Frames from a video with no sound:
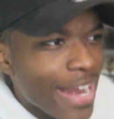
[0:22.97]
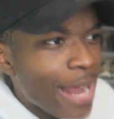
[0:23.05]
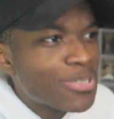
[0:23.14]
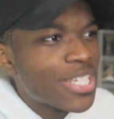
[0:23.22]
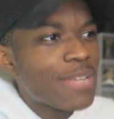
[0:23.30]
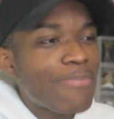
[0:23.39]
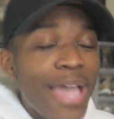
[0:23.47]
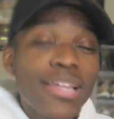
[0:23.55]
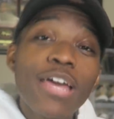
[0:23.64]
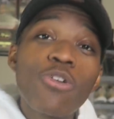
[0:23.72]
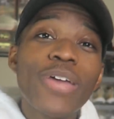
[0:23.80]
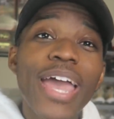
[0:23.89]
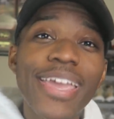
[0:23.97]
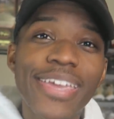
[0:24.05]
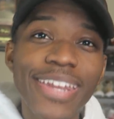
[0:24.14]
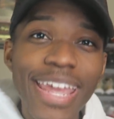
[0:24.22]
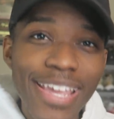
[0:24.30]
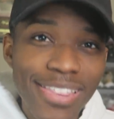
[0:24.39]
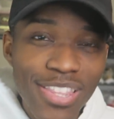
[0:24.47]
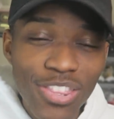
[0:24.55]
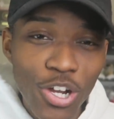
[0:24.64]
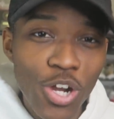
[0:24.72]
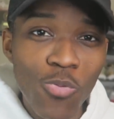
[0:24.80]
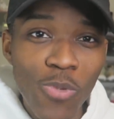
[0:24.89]
And I'm sitting back like, okay, can they get the
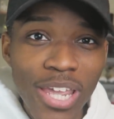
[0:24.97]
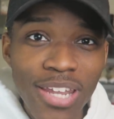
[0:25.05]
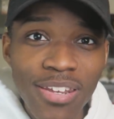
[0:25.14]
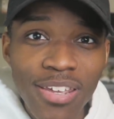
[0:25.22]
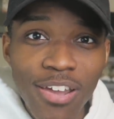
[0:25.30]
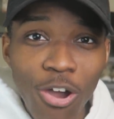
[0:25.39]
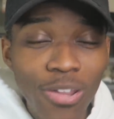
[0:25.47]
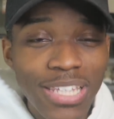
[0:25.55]
third win?